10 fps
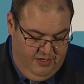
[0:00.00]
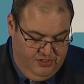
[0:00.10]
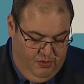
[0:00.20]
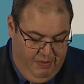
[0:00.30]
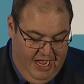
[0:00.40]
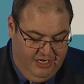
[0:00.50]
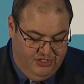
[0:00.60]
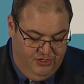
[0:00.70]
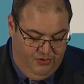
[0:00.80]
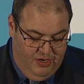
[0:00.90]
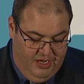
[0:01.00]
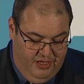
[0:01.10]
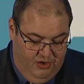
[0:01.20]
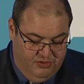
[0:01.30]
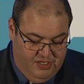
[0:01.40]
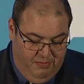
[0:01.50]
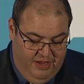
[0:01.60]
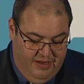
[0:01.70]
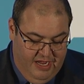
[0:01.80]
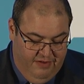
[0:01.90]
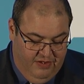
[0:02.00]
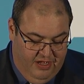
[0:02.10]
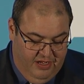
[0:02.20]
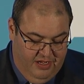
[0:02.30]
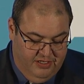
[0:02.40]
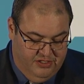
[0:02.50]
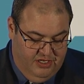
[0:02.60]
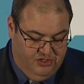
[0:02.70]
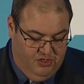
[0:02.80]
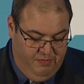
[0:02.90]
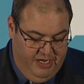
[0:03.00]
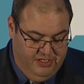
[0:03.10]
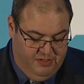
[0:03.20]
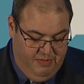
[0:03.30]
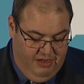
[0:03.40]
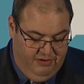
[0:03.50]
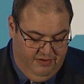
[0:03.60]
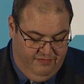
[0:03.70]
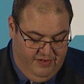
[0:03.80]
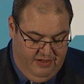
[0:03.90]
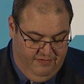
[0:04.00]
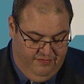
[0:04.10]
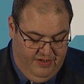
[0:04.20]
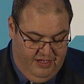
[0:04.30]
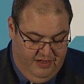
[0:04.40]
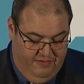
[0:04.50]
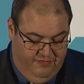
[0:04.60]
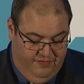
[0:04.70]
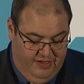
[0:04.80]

So back to, you know, somebody that I have a tremendous amount of